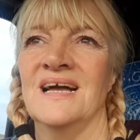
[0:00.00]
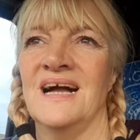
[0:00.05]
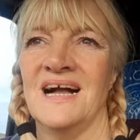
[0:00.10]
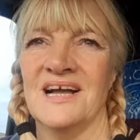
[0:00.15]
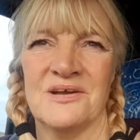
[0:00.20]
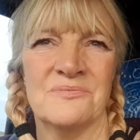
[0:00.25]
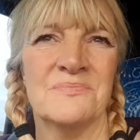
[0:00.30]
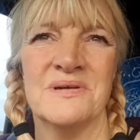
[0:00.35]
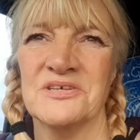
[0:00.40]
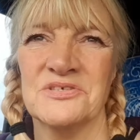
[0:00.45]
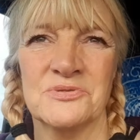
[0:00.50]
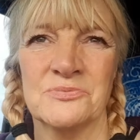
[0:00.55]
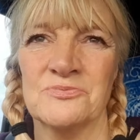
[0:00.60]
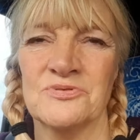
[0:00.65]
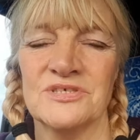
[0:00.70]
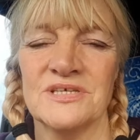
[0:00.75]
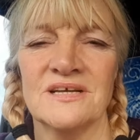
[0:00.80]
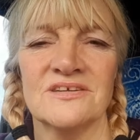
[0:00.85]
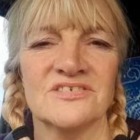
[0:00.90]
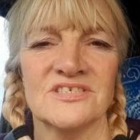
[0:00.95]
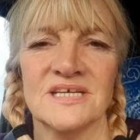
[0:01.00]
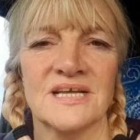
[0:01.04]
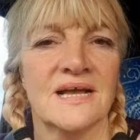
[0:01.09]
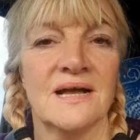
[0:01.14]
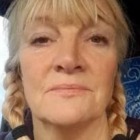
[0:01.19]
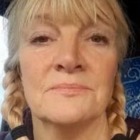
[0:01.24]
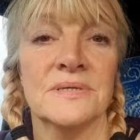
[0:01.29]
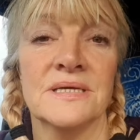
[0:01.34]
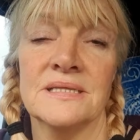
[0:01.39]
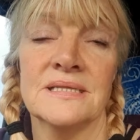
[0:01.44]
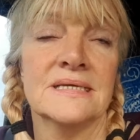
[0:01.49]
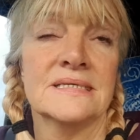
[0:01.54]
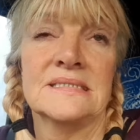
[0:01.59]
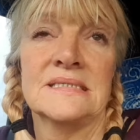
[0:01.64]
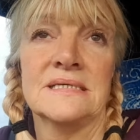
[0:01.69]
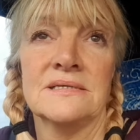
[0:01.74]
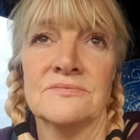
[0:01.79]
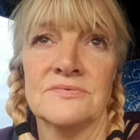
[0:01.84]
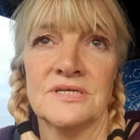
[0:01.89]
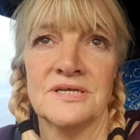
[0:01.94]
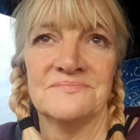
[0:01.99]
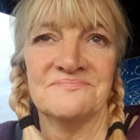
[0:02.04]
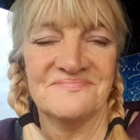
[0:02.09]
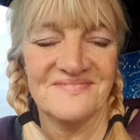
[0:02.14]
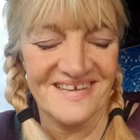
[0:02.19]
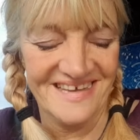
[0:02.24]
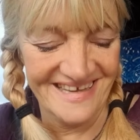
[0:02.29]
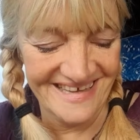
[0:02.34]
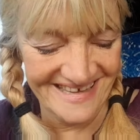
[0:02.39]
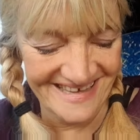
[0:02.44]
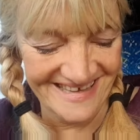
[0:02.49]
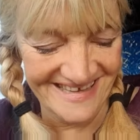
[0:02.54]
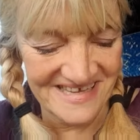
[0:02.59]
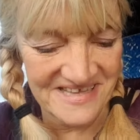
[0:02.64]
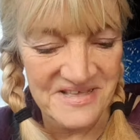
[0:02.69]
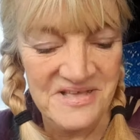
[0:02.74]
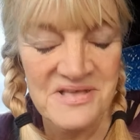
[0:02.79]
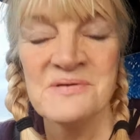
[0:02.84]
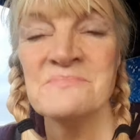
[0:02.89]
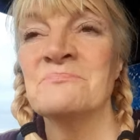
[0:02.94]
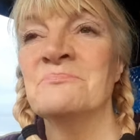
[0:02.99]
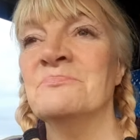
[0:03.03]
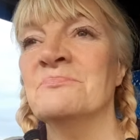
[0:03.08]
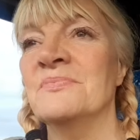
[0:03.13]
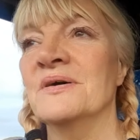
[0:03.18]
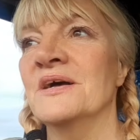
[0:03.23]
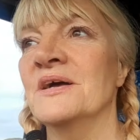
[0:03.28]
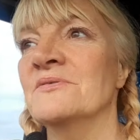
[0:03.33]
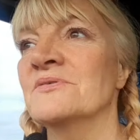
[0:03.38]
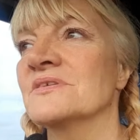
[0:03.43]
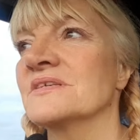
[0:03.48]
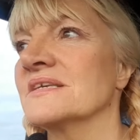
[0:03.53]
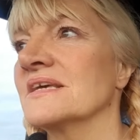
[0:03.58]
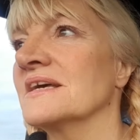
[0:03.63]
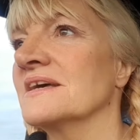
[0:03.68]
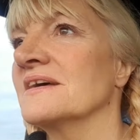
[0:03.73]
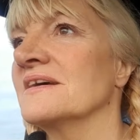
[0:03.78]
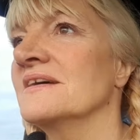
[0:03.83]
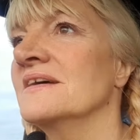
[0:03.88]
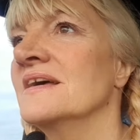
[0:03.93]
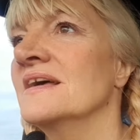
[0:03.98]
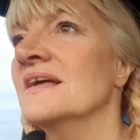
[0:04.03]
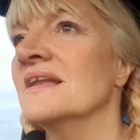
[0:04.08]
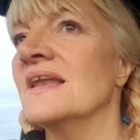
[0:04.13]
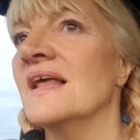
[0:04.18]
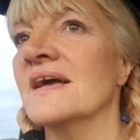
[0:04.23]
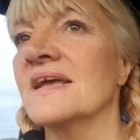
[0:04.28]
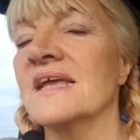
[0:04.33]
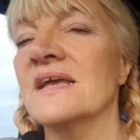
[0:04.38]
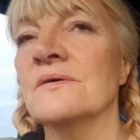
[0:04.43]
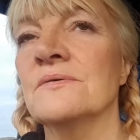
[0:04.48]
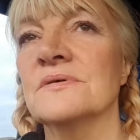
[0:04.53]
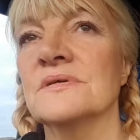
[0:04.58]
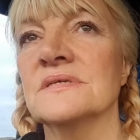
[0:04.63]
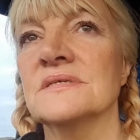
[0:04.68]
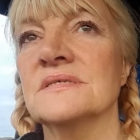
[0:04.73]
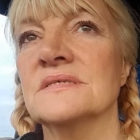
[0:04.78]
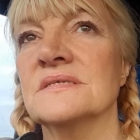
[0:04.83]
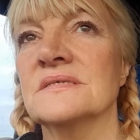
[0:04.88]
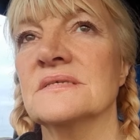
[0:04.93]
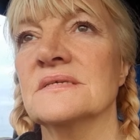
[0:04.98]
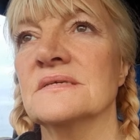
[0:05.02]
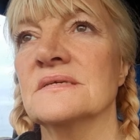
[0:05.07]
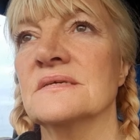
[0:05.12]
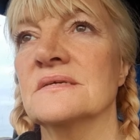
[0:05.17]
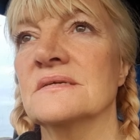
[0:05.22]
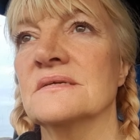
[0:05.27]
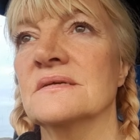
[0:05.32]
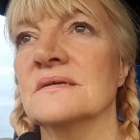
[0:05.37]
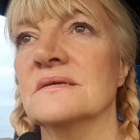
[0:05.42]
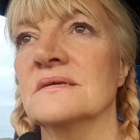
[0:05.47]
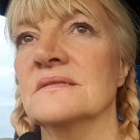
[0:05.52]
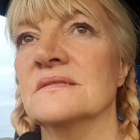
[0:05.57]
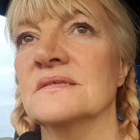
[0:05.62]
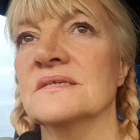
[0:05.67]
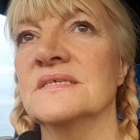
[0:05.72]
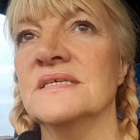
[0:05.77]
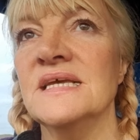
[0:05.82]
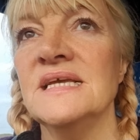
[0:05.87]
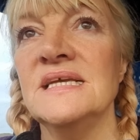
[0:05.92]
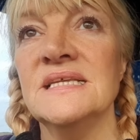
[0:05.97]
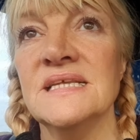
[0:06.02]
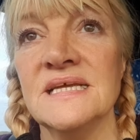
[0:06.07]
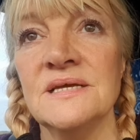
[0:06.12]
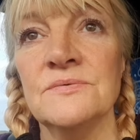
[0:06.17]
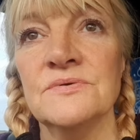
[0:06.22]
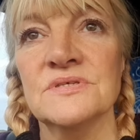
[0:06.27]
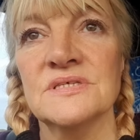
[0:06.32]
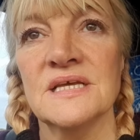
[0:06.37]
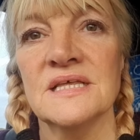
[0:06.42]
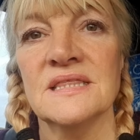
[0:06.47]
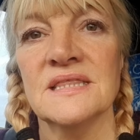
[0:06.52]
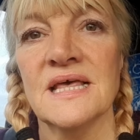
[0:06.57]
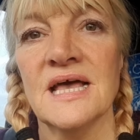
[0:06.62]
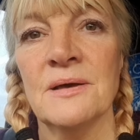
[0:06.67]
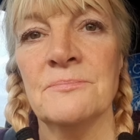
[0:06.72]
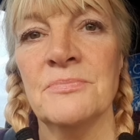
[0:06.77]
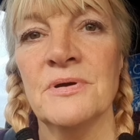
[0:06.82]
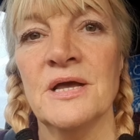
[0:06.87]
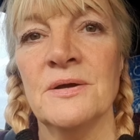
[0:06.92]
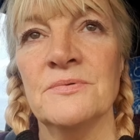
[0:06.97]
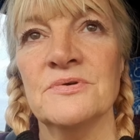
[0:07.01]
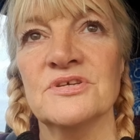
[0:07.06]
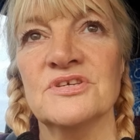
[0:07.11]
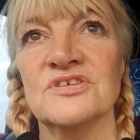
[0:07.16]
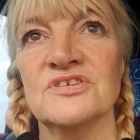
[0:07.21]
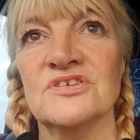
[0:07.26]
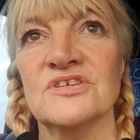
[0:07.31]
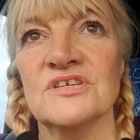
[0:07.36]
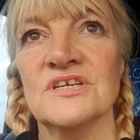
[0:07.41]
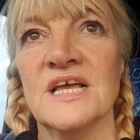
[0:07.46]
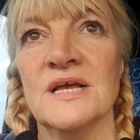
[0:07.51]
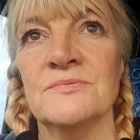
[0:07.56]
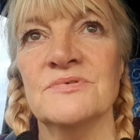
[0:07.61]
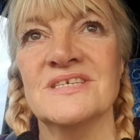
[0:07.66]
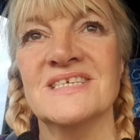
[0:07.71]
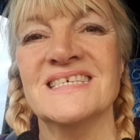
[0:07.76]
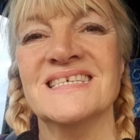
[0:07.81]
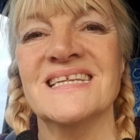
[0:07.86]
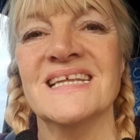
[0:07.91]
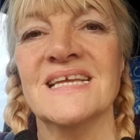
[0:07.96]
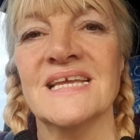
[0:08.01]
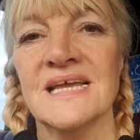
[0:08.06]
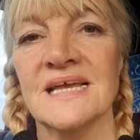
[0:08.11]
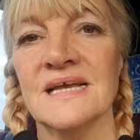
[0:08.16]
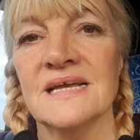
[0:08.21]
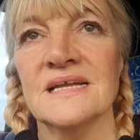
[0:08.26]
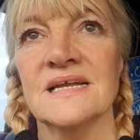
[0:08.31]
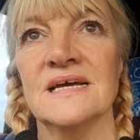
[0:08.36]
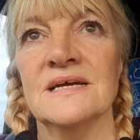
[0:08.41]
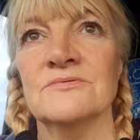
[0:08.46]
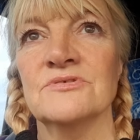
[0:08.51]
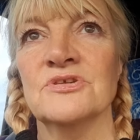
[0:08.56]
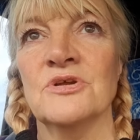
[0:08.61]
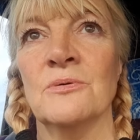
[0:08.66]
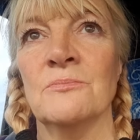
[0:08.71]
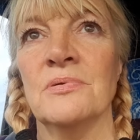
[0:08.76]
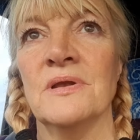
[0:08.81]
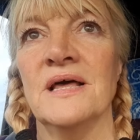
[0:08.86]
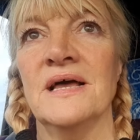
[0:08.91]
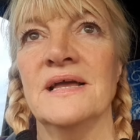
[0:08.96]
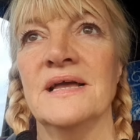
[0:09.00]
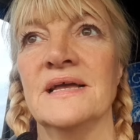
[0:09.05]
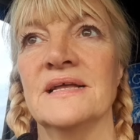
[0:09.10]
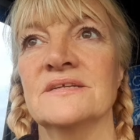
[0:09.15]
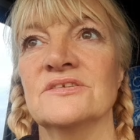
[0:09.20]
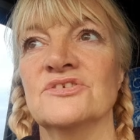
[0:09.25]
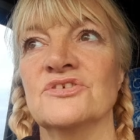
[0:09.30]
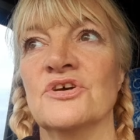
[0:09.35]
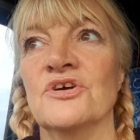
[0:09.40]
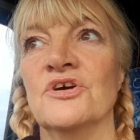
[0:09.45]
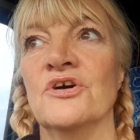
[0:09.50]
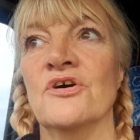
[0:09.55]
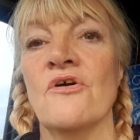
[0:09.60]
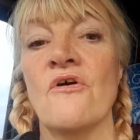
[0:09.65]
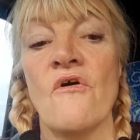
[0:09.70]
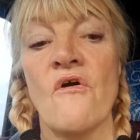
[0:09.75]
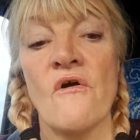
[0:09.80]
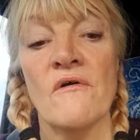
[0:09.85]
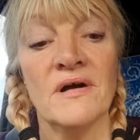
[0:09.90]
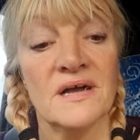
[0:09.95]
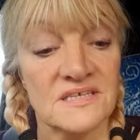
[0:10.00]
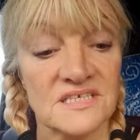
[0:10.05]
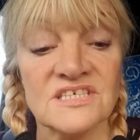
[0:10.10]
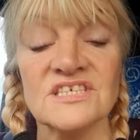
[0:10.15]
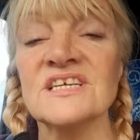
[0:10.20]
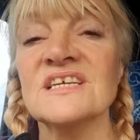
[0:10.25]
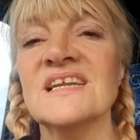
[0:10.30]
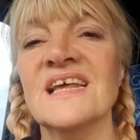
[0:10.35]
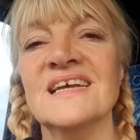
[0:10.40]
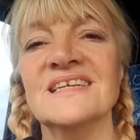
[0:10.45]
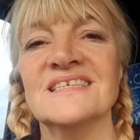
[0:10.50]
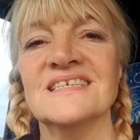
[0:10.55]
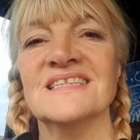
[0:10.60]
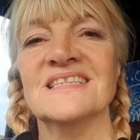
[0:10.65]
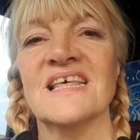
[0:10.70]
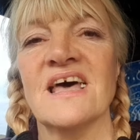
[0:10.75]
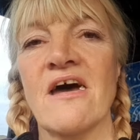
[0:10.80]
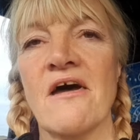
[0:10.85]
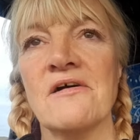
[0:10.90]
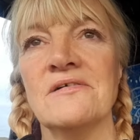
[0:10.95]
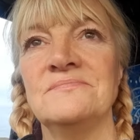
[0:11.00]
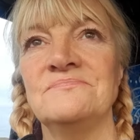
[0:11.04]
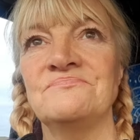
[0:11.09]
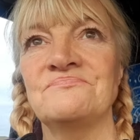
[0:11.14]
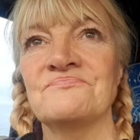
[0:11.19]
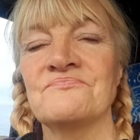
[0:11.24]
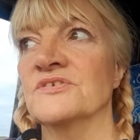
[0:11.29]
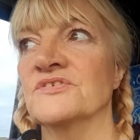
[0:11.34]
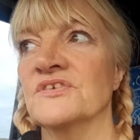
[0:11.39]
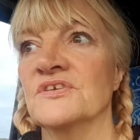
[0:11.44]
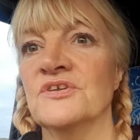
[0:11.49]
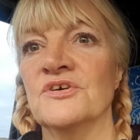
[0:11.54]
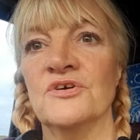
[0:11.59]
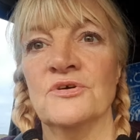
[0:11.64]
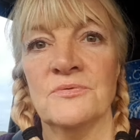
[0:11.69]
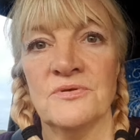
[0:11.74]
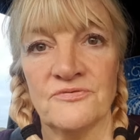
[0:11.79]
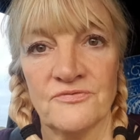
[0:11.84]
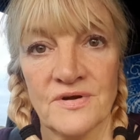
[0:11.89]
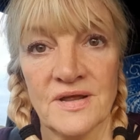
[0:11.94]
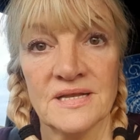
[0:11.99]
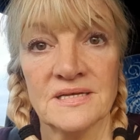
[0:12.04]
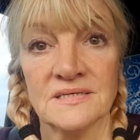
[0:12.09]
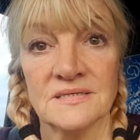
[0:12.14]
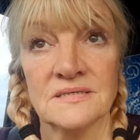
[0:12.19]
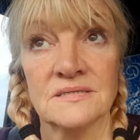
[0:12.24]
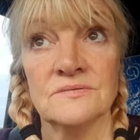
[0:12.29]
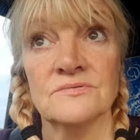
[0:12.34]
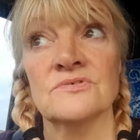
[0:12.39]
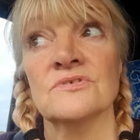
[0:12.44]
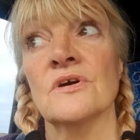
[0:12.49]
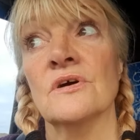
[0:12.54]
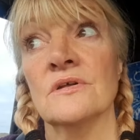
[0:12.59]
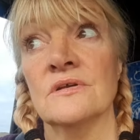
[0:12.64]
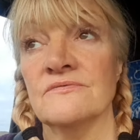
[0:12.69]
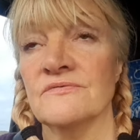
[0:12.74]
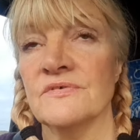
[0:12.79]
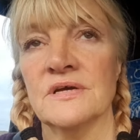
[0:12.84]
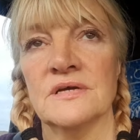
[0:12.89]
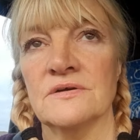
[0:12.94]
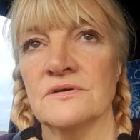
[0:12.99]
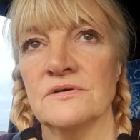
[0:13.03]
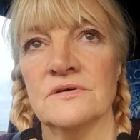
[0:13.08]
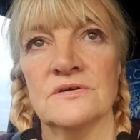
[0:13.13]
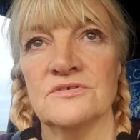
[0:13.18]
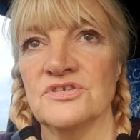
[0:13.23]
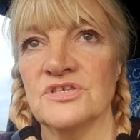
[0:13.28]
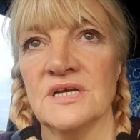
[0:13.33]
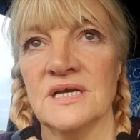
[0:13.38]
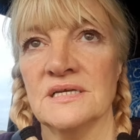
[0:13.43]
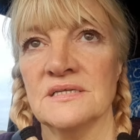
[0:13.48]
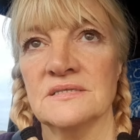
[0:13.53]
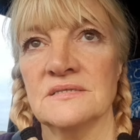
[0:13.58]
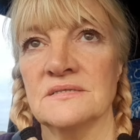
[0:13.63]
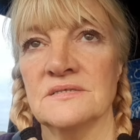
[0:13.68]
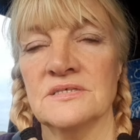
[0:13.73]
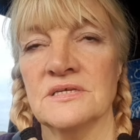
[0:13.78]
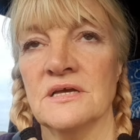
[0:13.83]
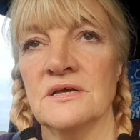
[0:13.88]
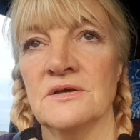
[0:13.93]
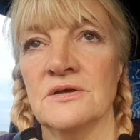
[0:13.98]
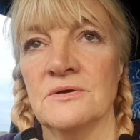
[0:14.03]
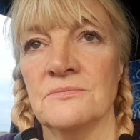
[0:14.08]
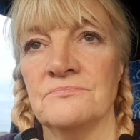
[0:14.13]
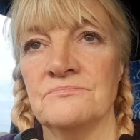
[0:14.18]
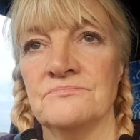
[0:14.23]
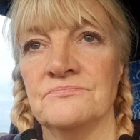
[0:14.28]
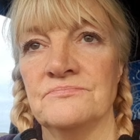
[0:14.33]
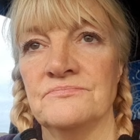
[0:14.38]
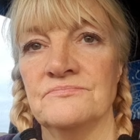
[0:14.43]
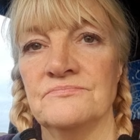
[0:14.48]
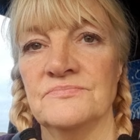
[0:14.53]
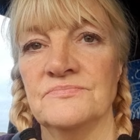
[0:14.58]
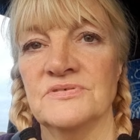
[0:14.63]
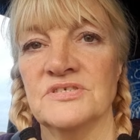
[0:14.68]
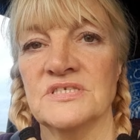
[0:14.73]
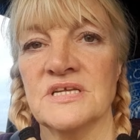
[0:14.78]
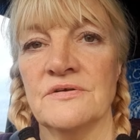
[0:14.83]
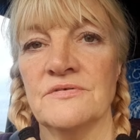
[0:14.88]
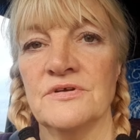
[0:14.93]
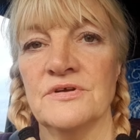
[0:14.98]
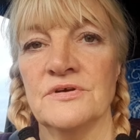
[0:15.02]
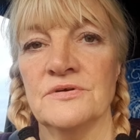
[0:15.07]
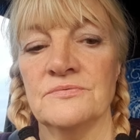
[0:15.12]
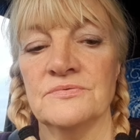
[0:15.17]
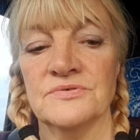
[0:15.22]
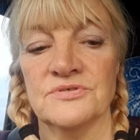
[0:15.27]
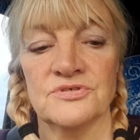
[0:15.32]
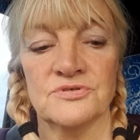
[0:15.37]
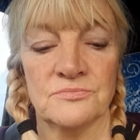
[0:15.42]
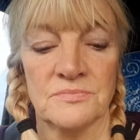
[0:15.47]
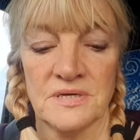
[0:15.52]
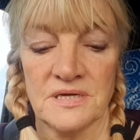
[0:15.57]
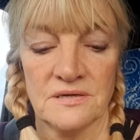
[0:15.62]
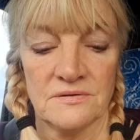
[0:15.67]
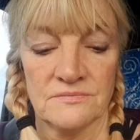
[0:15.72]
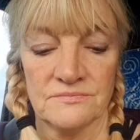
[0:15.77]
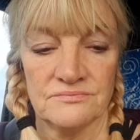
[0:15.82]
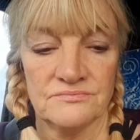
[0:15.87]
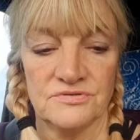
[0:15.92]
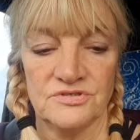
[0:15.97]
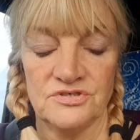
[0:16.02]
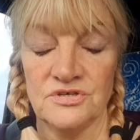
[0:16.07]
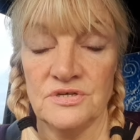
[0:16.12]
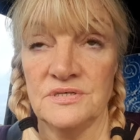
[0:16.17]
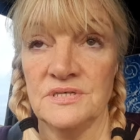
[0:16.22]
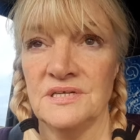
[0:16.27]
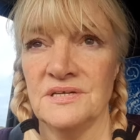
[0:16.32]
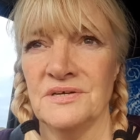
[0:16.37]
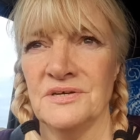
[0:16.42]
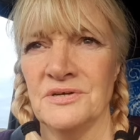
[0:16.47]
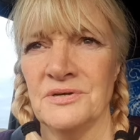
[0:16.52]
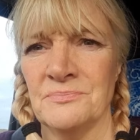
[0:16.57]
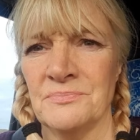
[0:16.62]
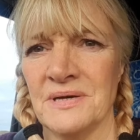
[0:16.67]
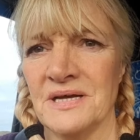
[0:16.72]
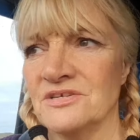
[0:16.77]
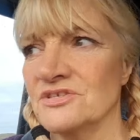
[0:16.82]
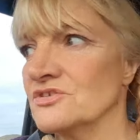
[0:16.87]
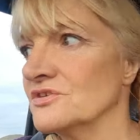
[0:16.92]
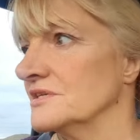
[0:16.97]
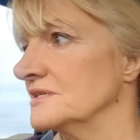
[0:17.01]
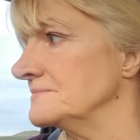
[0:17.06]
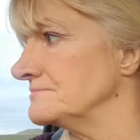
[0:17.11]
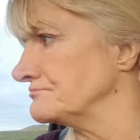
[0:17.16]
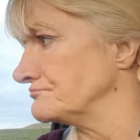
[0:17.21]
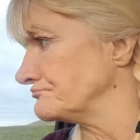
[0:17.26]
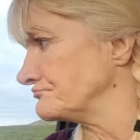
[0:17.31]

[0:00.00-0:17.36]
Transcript: I can make some sounds, I can't make that sound. It was like it was, the CD was in there, but it was sticking, like it was not playing. So I disconnected that, because I know my friend who's got an Iveco, she had her stereo was somehow draining her battery.